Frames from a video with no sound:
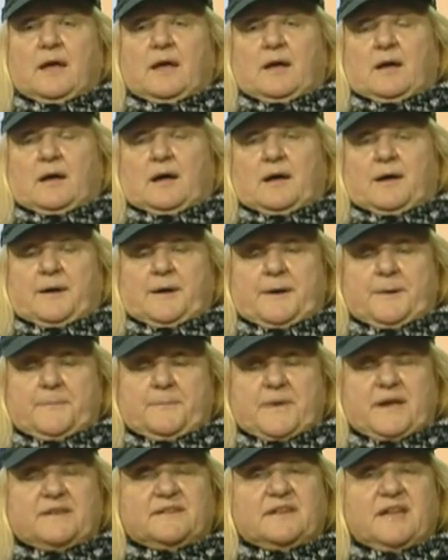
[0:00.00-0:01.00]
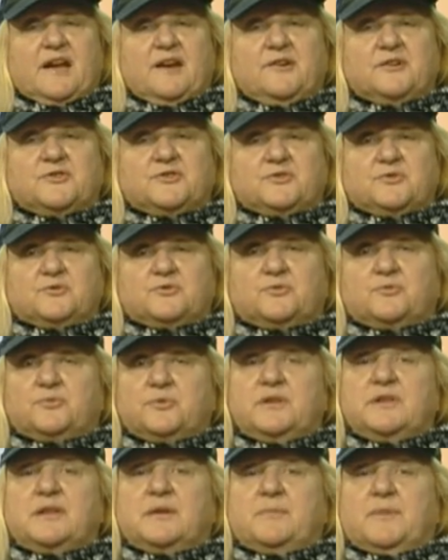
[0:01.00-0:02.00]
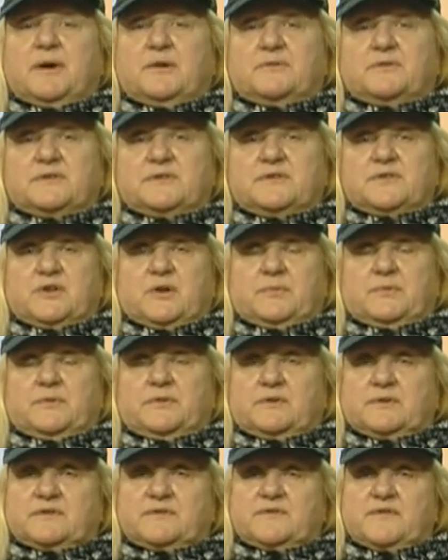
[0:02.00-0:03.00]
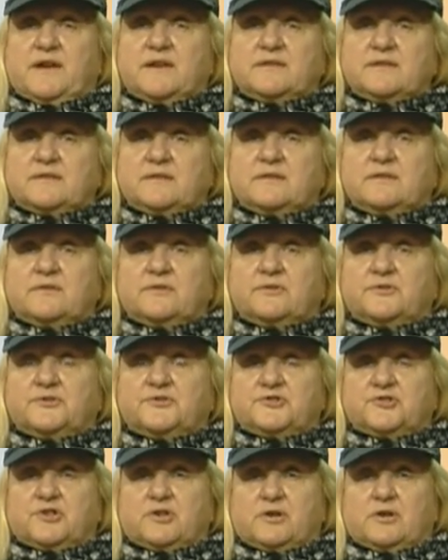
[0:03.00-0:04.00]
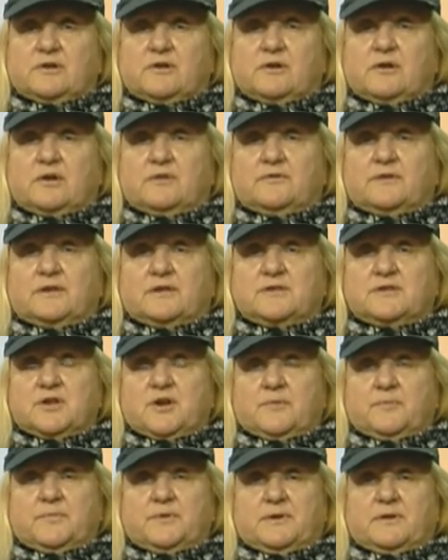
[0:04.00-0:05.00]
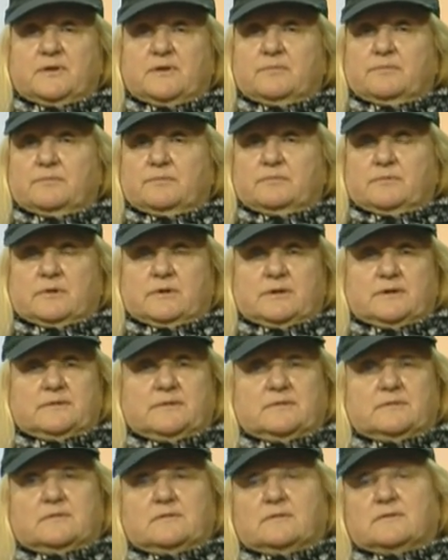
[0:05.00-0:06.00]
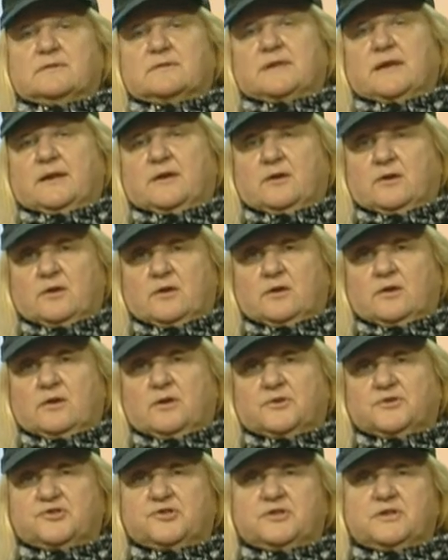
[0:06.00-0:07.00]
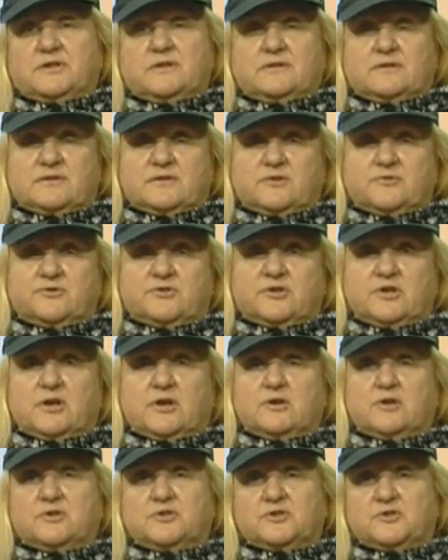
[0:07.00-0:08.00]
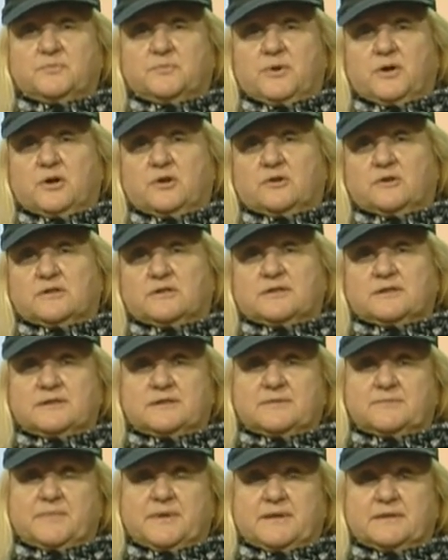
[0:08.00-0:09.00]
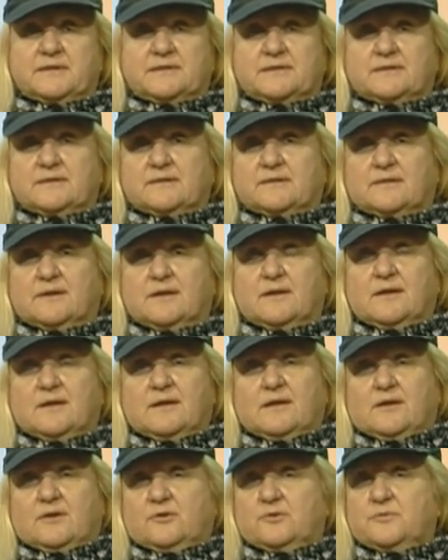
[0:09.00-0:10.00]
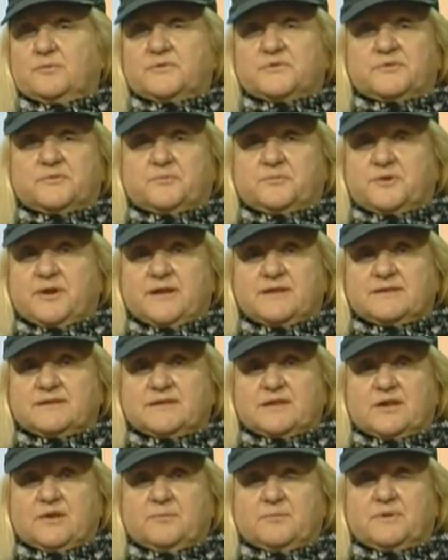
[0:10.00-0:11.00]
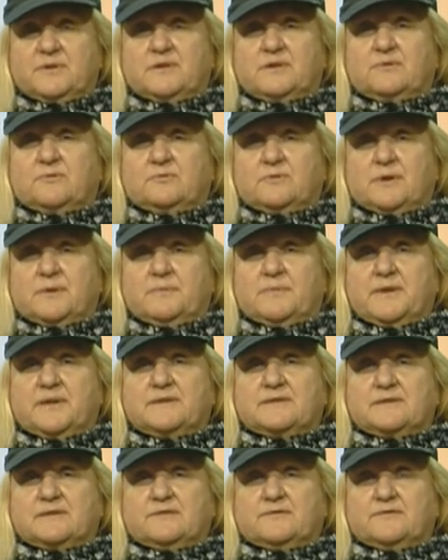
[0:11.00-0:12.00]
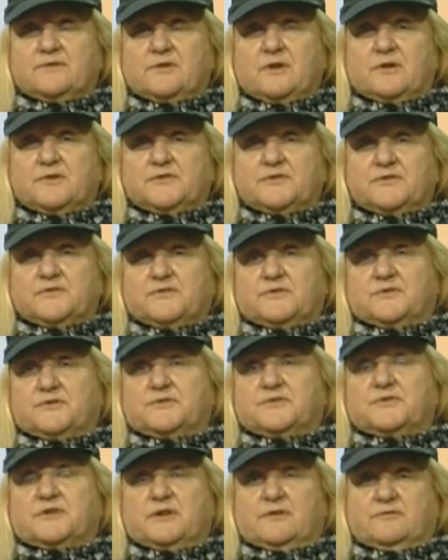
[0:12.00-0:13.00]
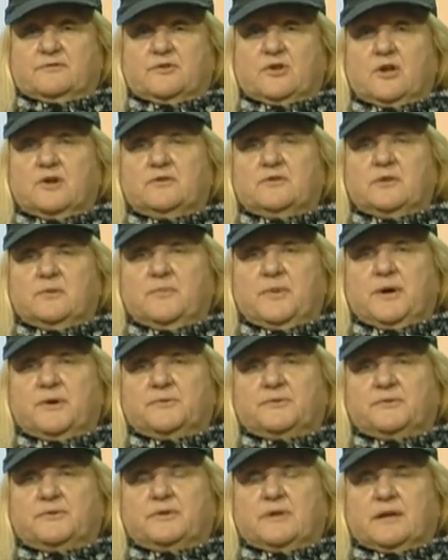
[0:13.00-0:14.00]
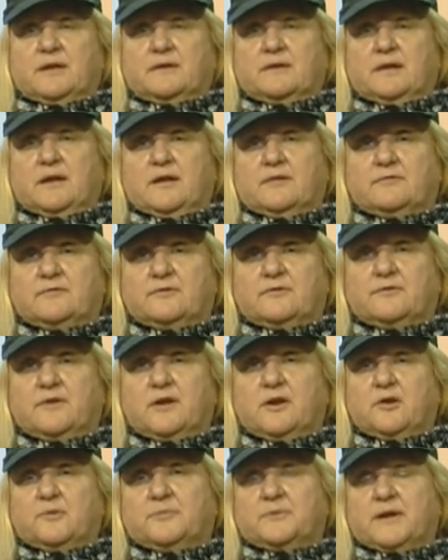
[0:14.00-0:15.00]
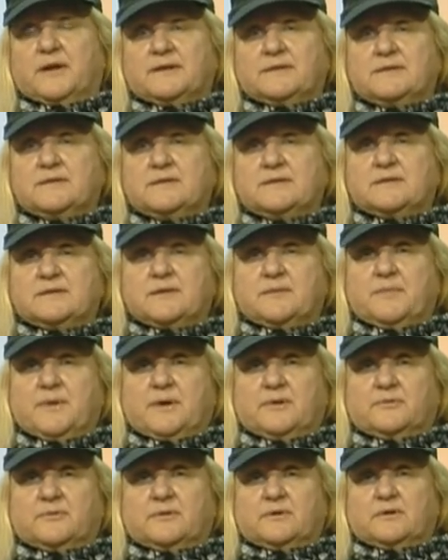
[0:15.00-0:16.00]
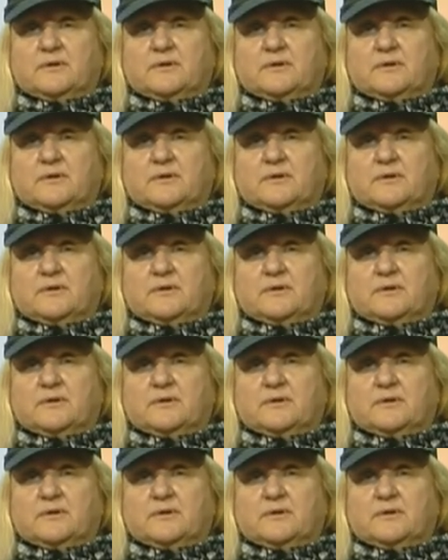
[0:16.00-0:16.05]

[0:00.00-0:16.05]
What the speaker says: I encourage you to read about this topic. There's vast literature on that topic in psychology, in sociology, politics, medicine. You'd be surprised how many amazing philosophers have talked about it and have developed ideas about it.